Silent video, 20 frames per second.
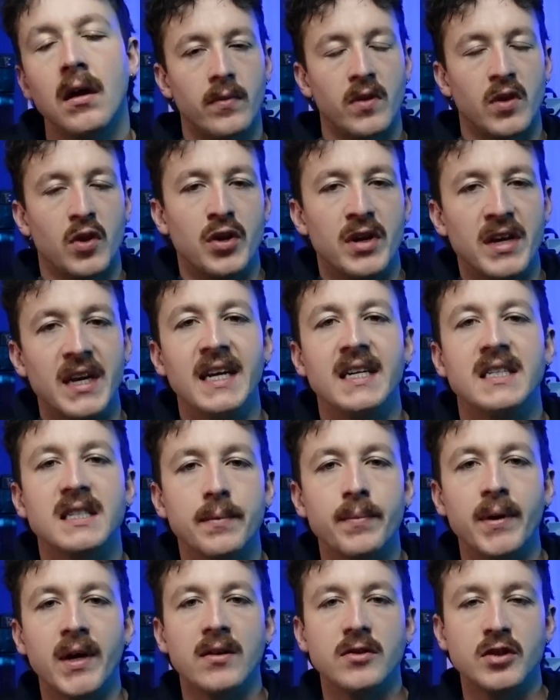You need
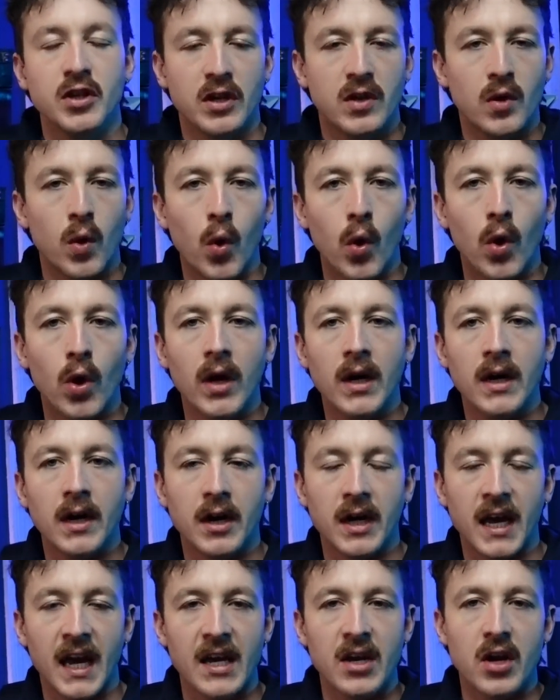to build your core.
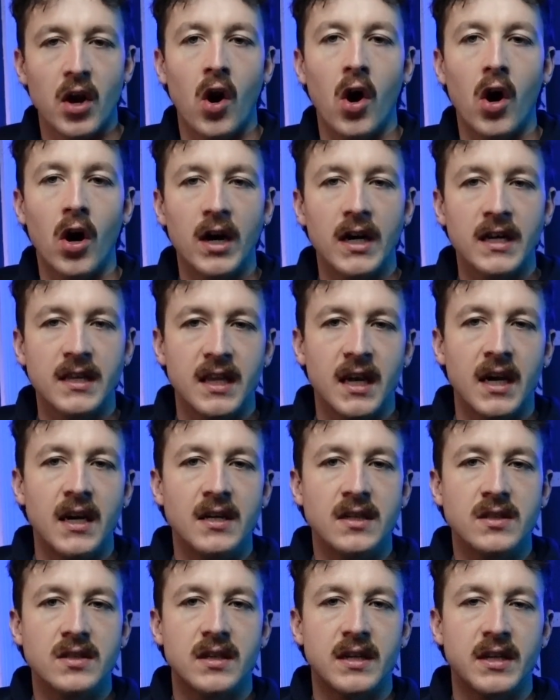Okay, your heart and
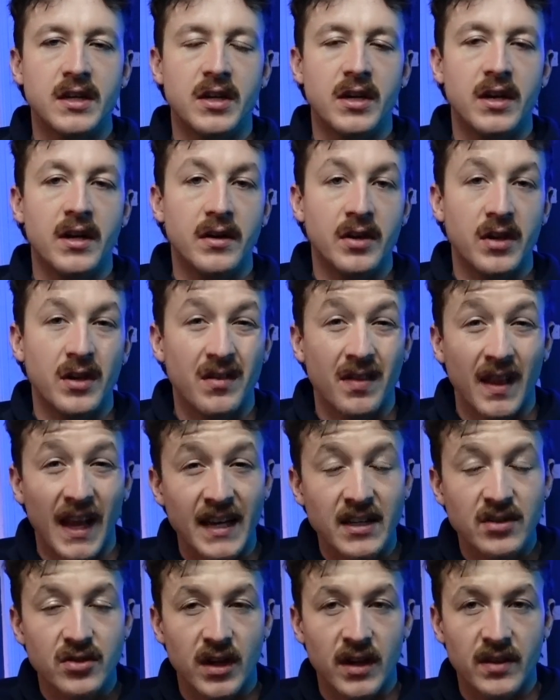lungs and your
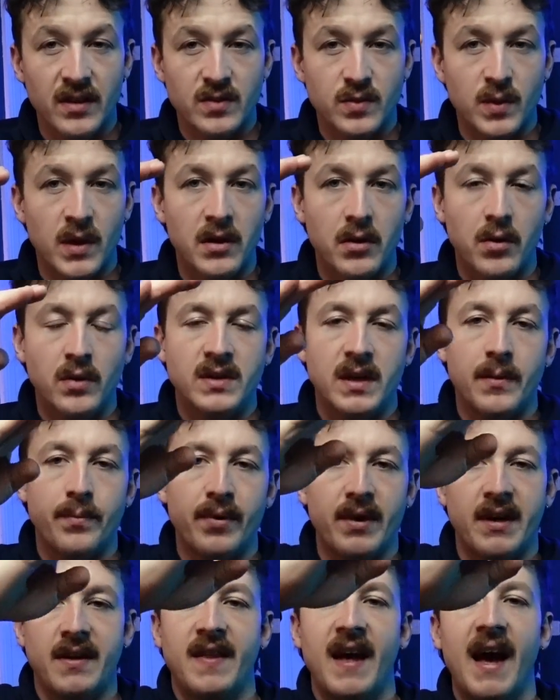leg strength as well goes up
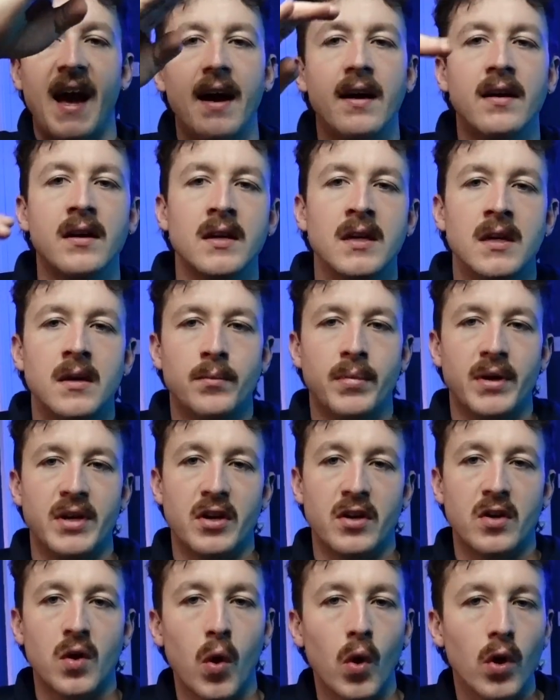like that, but
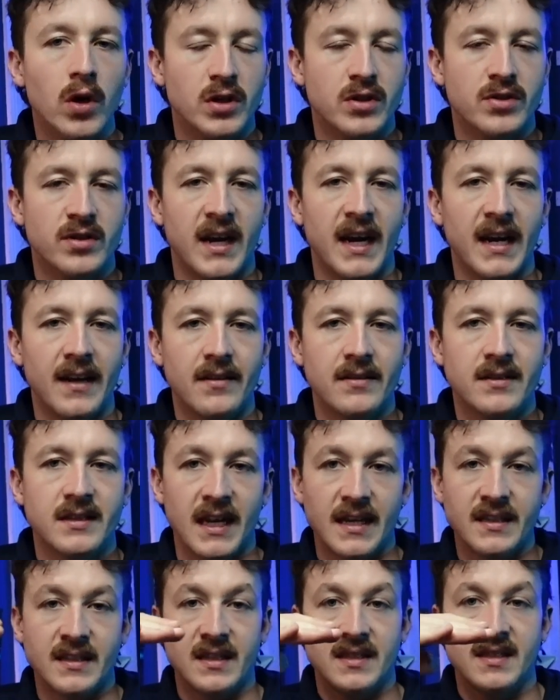your core strength
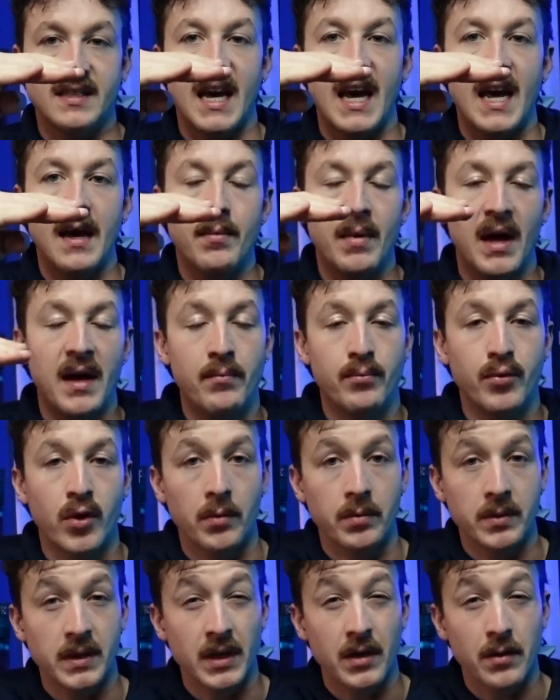stays the same, and
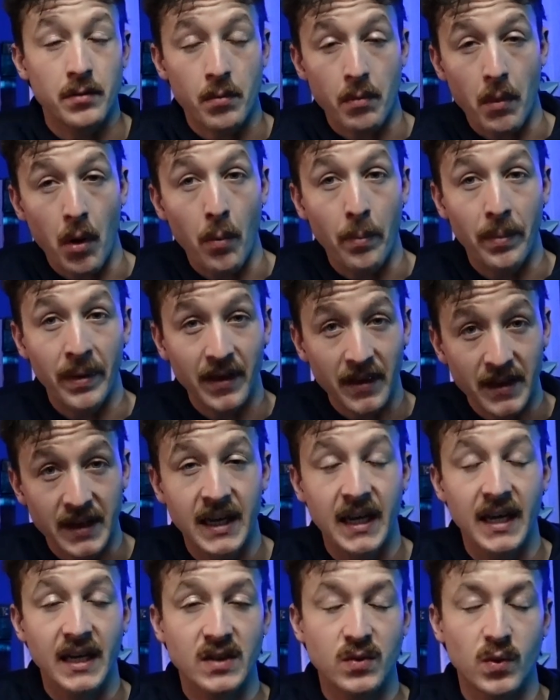probably your
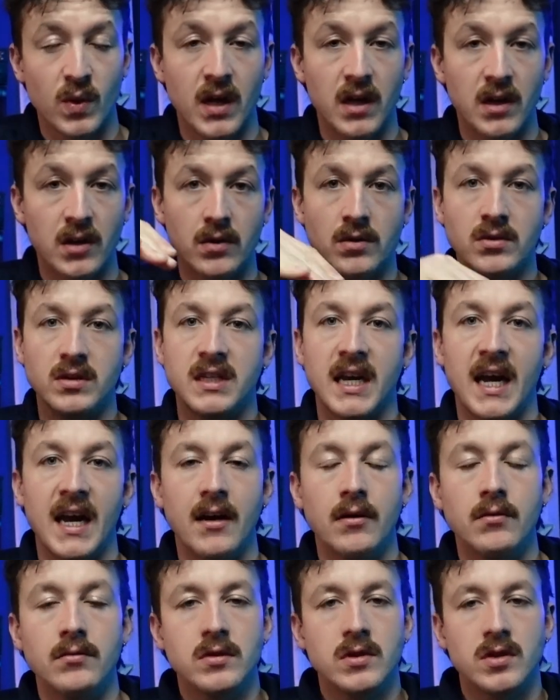mobility as well goes
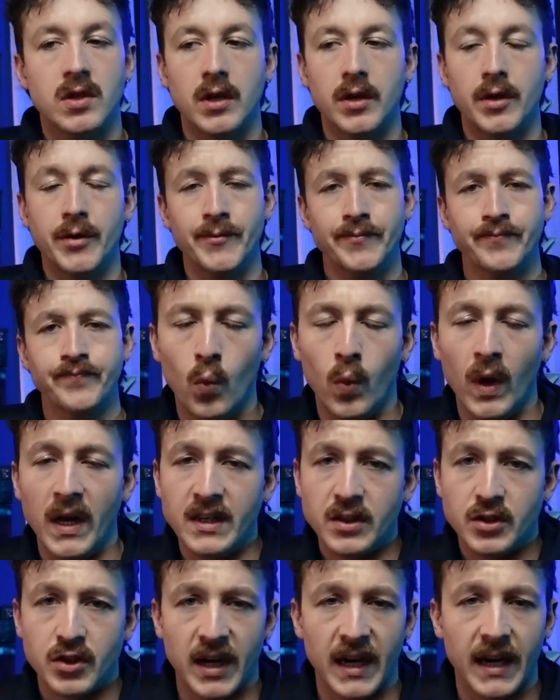down. So
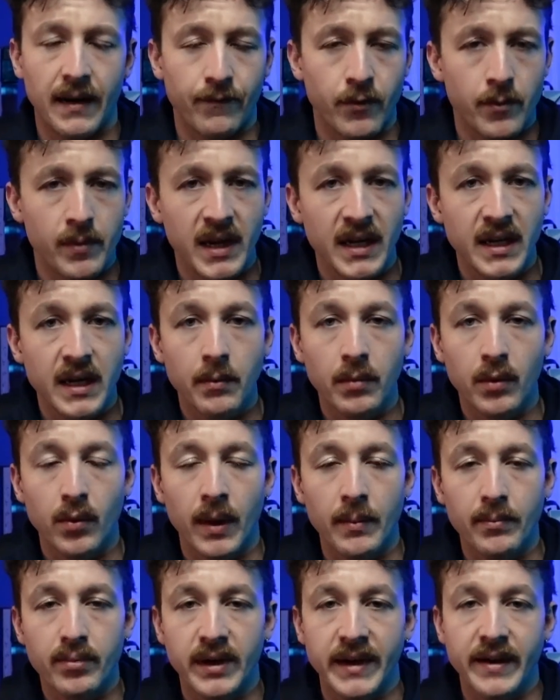weights training for me, number
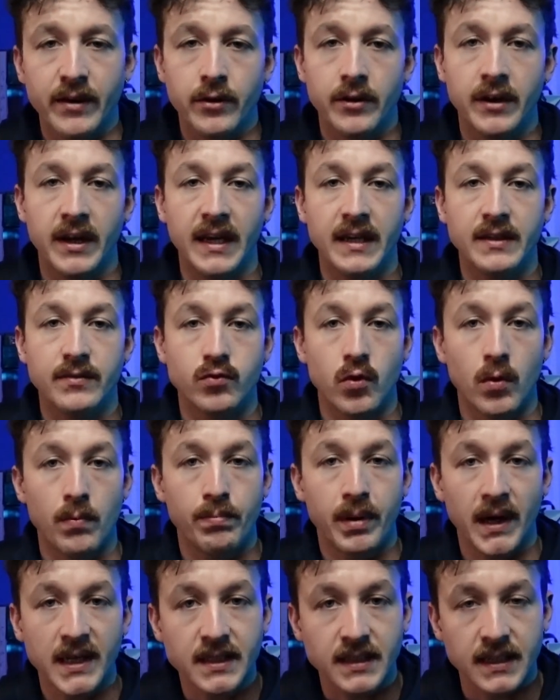one priority is
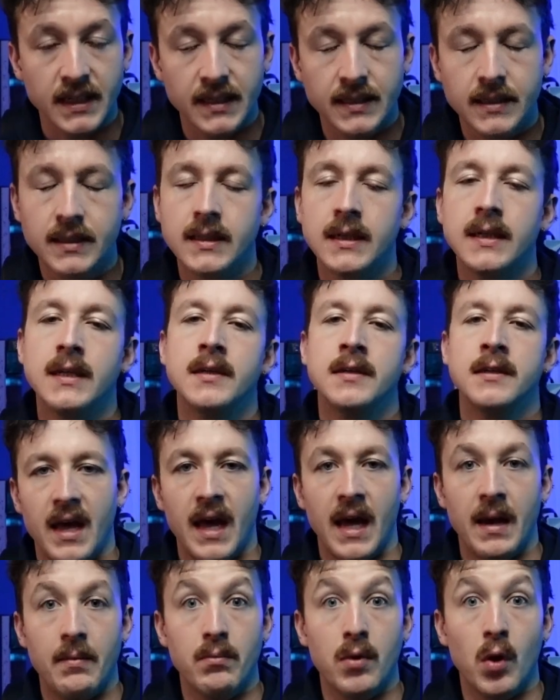robustness
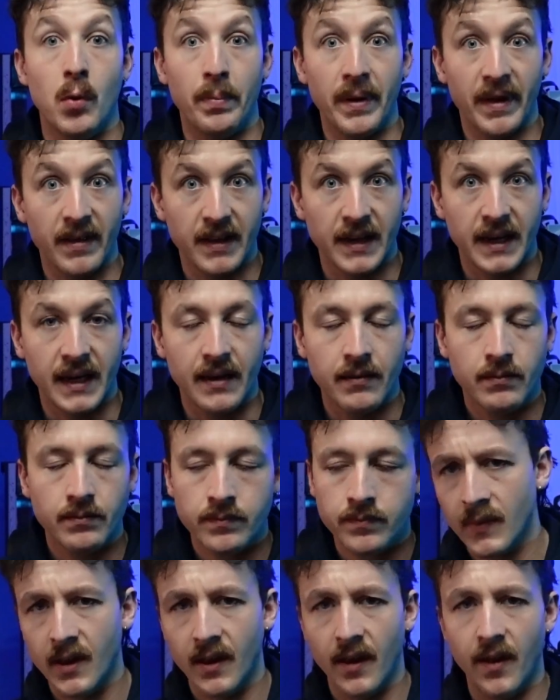and mobility.
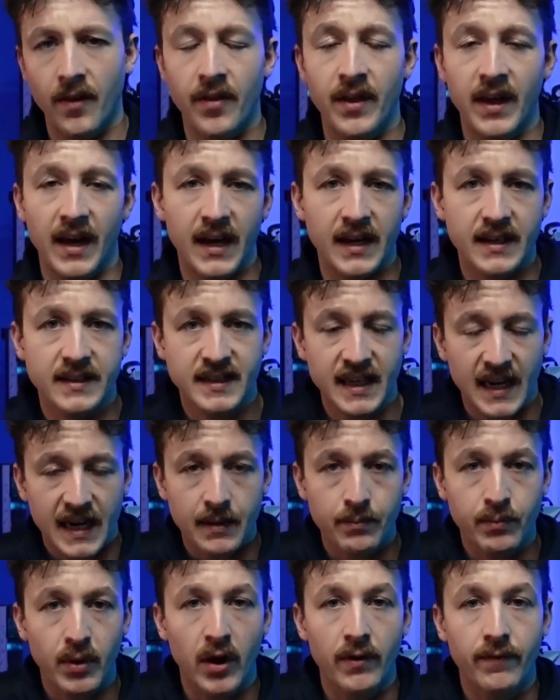The
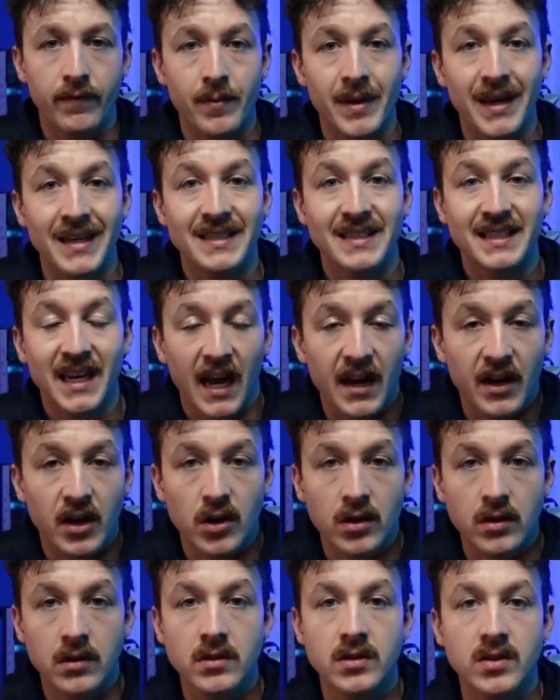second part for me is
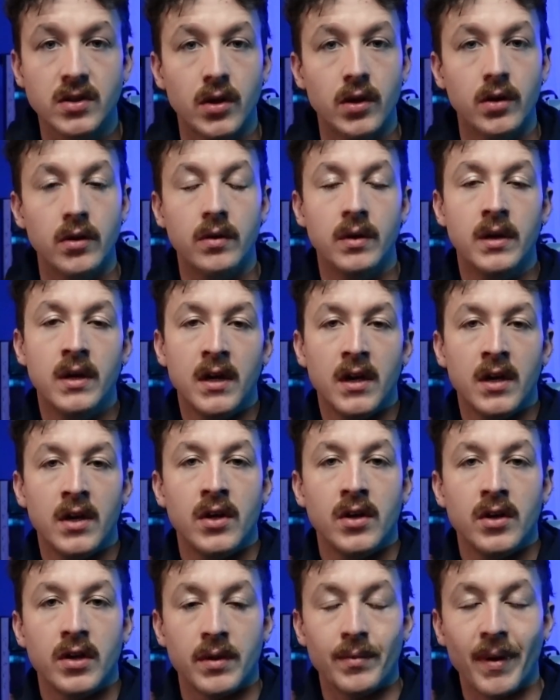technical, so
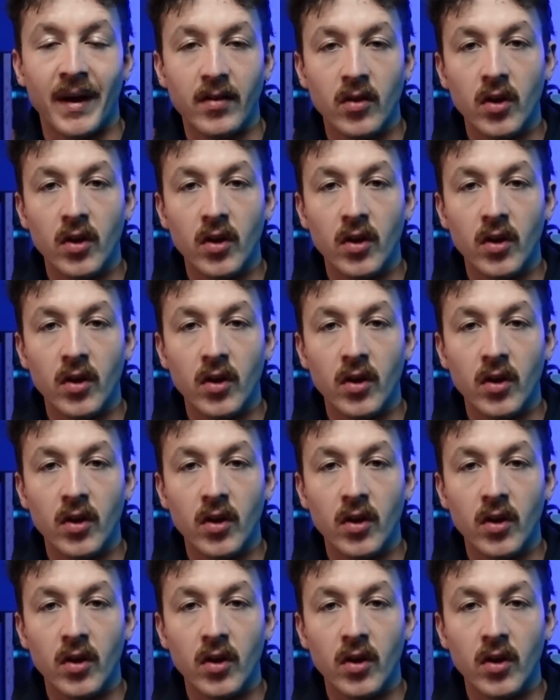you might